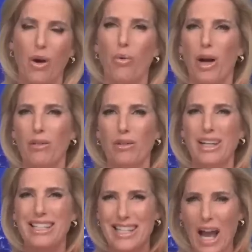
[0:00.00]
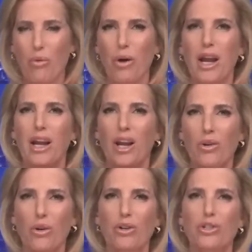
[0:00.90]
Well, it's that way in
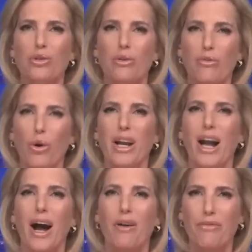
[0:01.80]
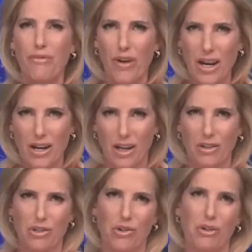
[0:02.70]
order to avoid offending
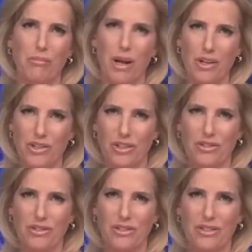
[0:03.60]
certain patients.